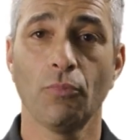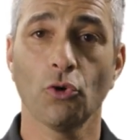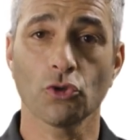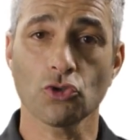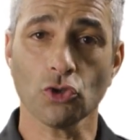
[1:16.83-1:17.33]

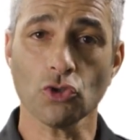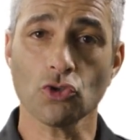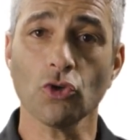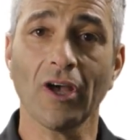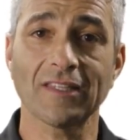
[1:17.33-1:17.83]
For a
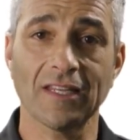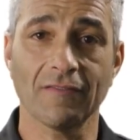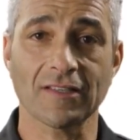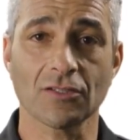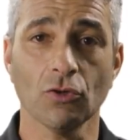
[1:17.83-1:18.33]
structure in
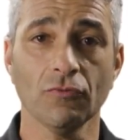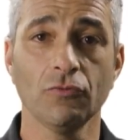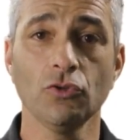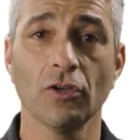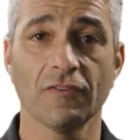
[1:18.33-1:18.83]
elevation,
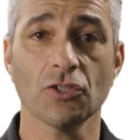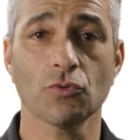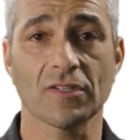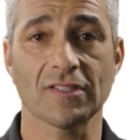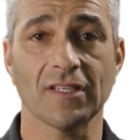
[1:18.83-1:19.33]
you
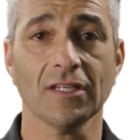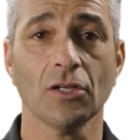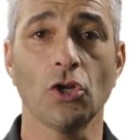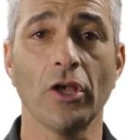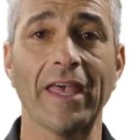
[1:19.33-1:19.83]
must
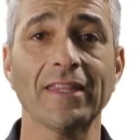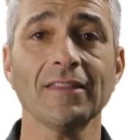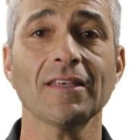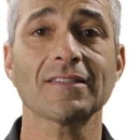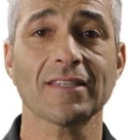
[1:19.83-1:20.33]
choose the
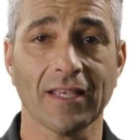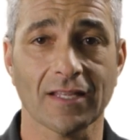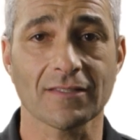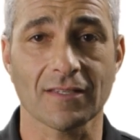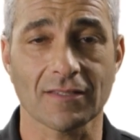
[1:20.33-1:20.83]

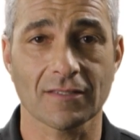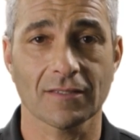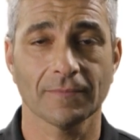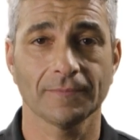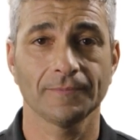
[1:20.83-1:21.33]
N56
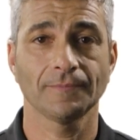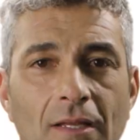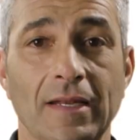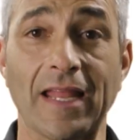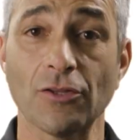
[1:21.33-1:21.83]
model.
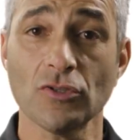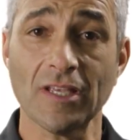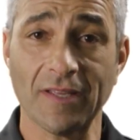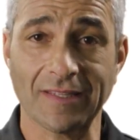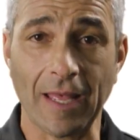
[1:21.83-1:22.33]

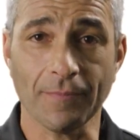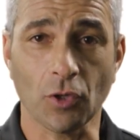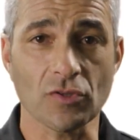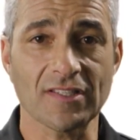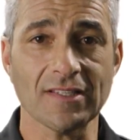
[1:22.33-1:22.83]
The
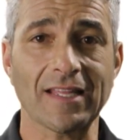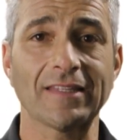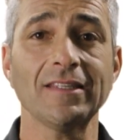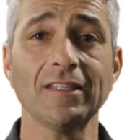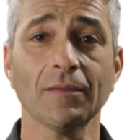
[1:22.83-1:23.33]
second step
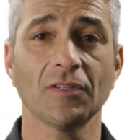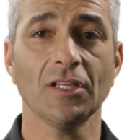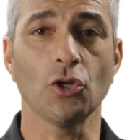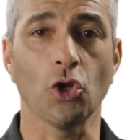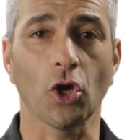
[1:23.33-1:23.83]
is to
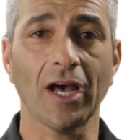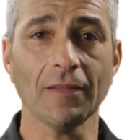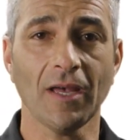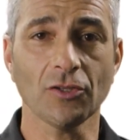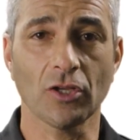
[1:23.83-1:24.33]
determine the
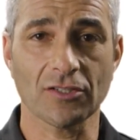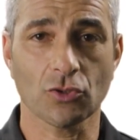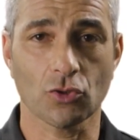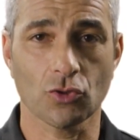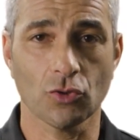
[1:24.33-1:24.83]
structure's
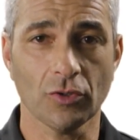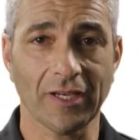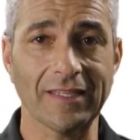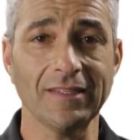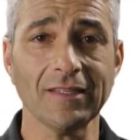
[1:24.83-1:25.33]
performance and
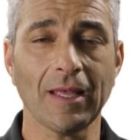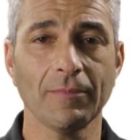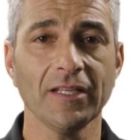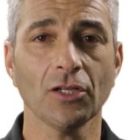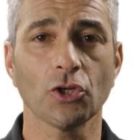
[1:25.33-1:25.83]
establish
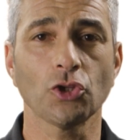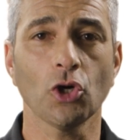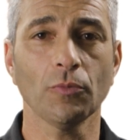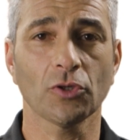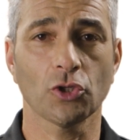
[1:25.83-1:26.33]
the number of
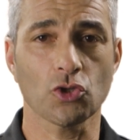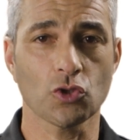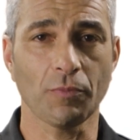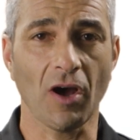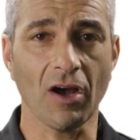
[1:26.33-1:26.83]
brackets
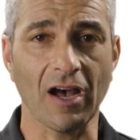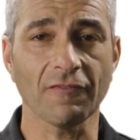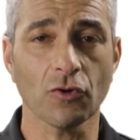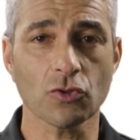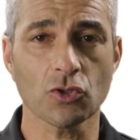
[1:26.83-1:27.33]
needed
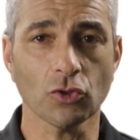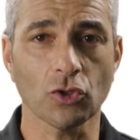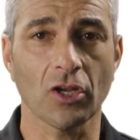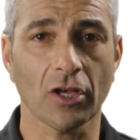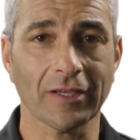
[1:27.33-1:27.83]
according to
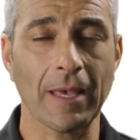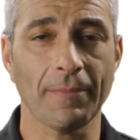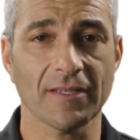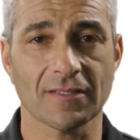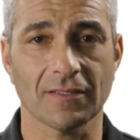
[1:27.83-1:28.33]
their
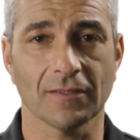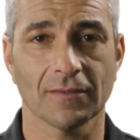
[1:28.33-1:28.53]
capacities.